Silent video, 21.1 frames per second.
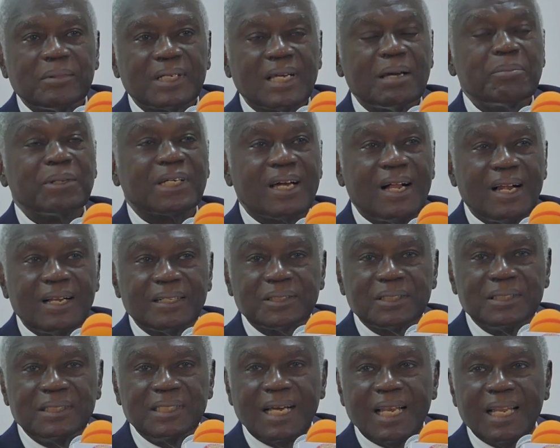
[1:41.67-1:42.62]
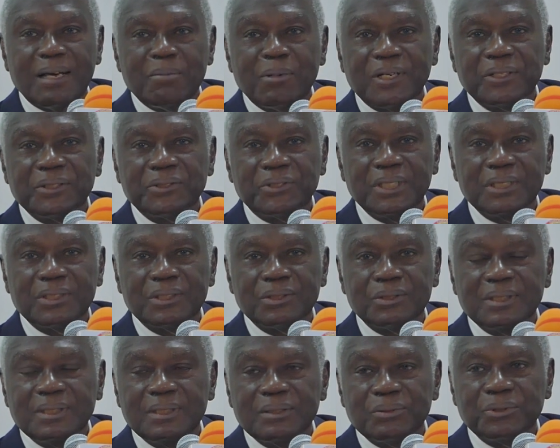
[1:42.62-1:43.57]
chemicals in their laboratories
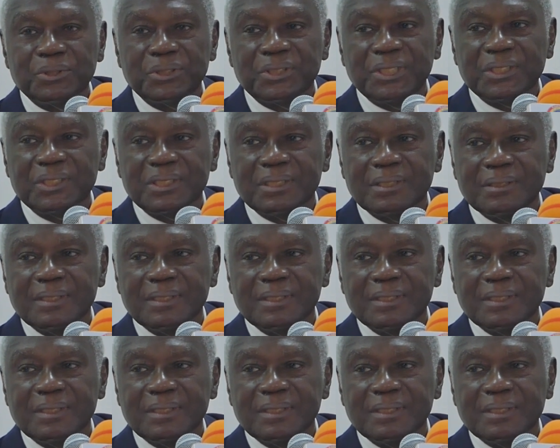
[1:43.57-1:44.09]
to teach.